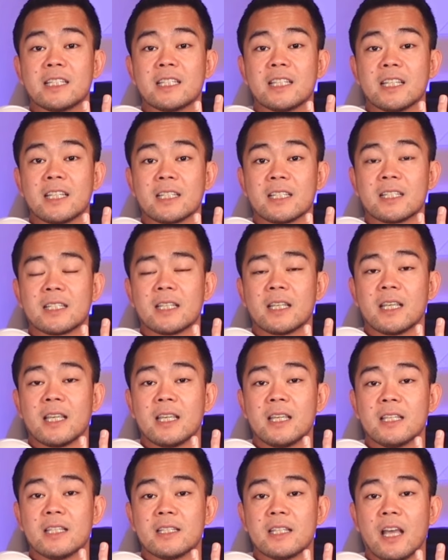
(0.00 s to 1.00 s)
6,
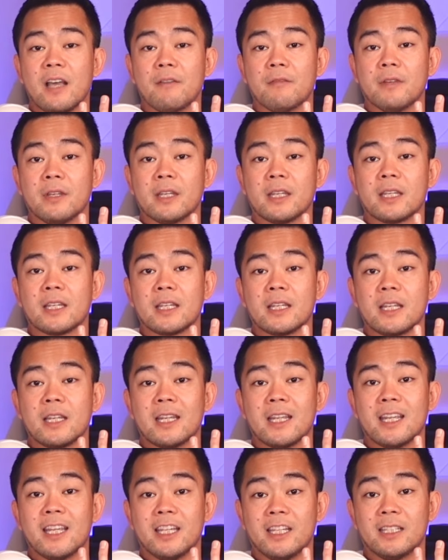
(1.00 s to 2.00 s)
7,
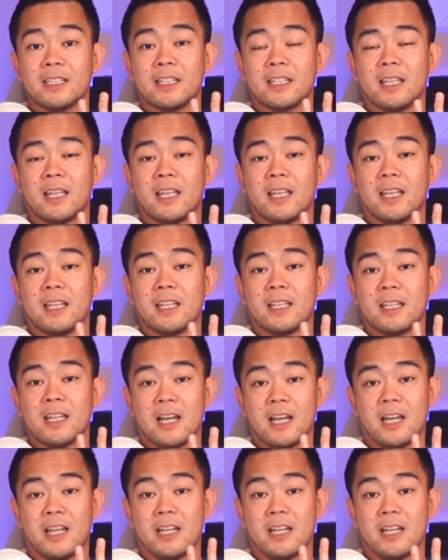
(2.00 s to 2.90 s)
8, 9,